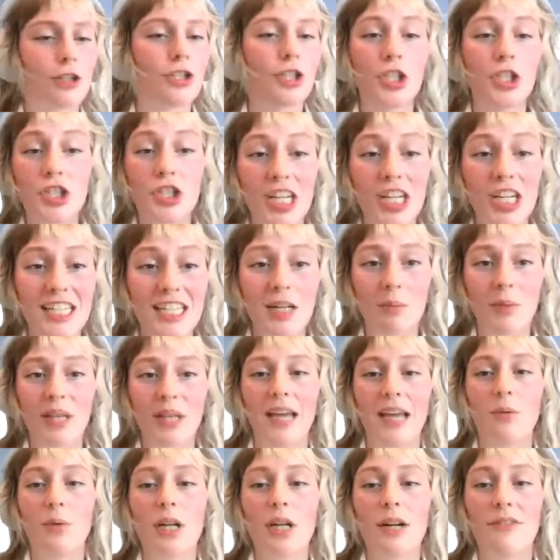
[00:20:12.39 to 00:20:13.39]
your strategic
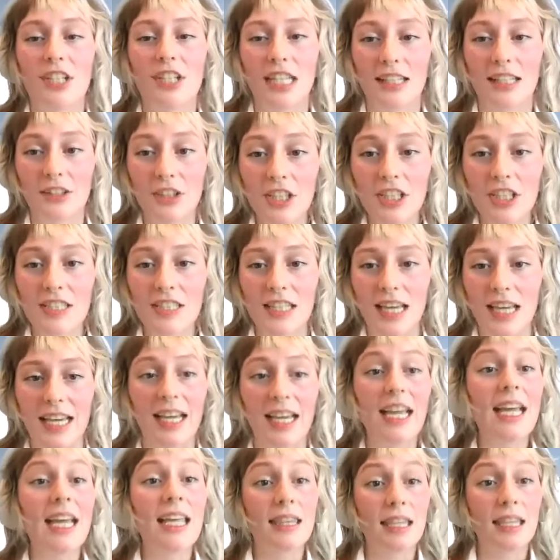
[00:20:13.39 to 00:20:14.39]
plan, whatever that looks
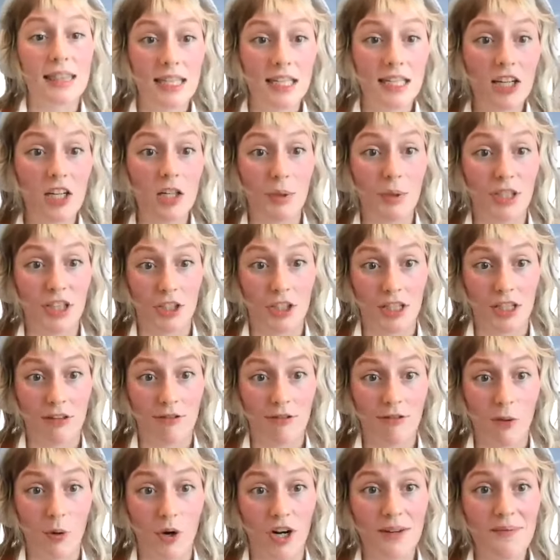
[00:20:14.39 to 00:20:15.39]
like, that they're going to be
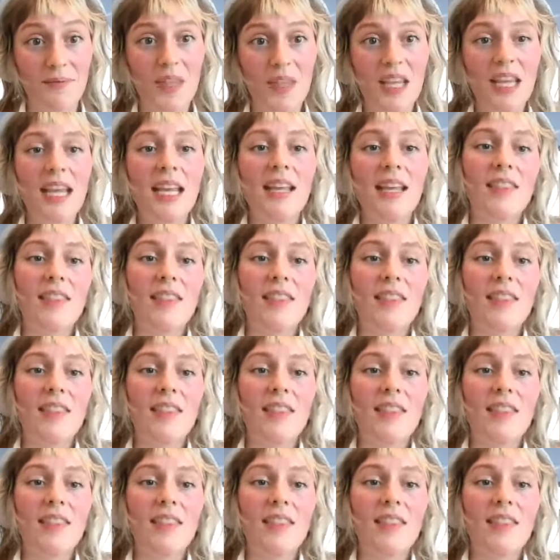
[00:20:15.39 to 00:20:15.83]
looking for.